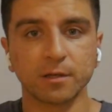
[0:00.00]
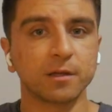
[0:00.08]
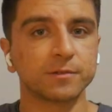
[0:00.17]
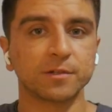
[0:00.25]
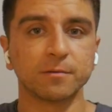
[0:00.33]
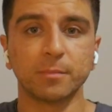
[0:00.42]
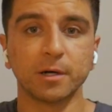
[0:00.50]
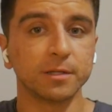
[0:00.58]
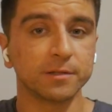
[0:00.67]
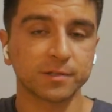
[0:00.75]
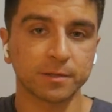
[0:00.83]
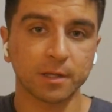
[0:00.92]
against your
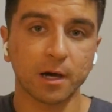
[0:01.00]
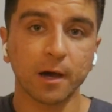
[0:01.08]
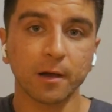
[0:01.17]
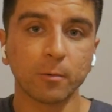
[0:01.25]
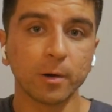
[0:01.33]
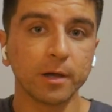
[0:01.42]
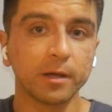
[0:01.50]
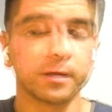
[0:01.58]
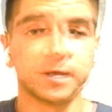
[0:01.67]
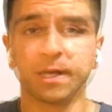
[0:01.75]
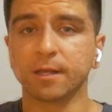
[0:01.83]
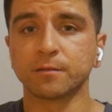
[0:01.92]
buddies on the highway,
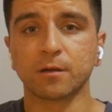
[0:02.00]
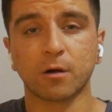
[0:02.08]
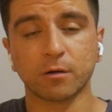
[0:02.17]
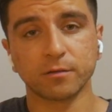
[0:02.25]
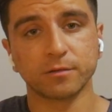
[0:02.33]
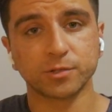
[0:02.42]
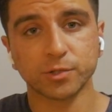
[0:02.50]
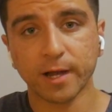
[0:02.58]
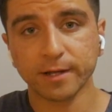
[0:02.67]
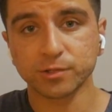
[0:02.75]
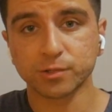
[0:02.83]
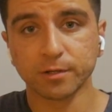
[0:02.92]
taking the car to the
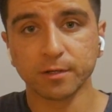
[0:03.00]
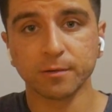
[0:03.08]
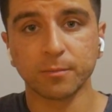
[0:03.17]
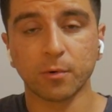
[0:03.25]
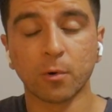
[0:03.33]
drag strip,